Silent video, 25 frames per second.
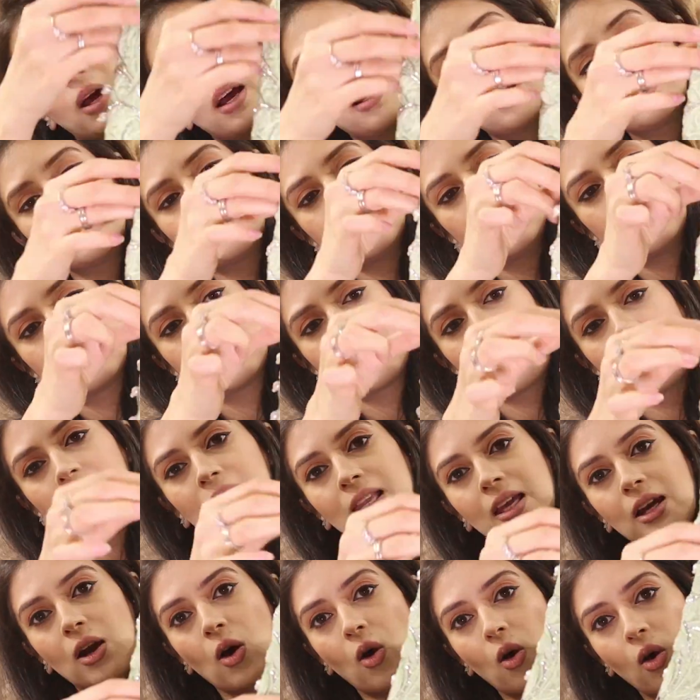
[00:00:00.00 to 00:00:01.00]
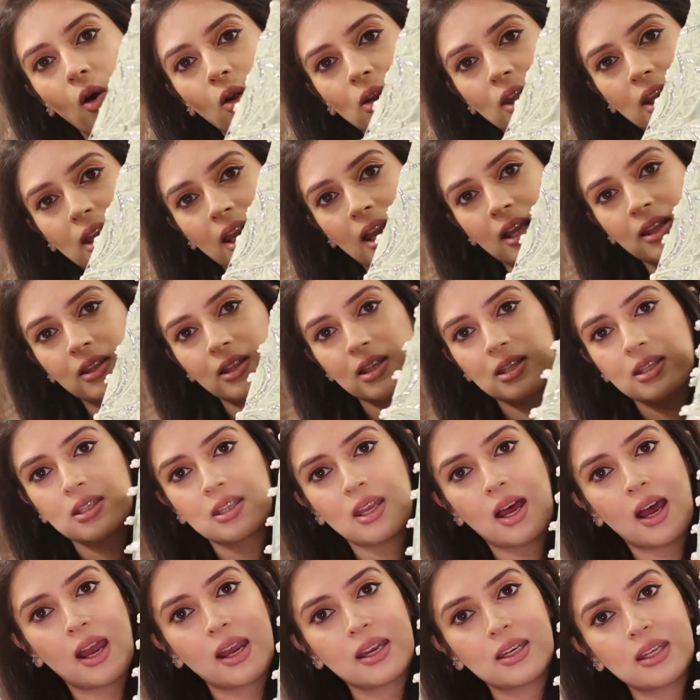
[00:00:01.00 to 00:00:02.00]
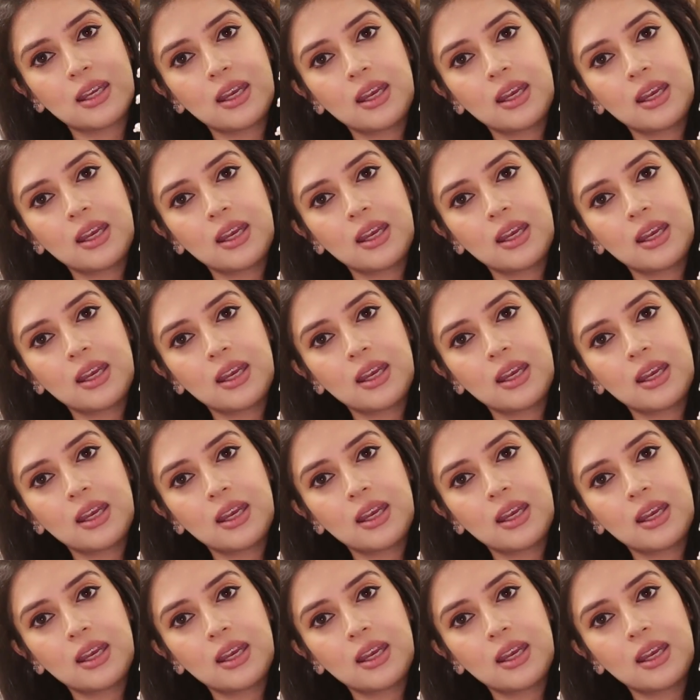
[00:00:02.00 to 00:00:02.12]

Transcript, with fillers: pearl detailing all along the side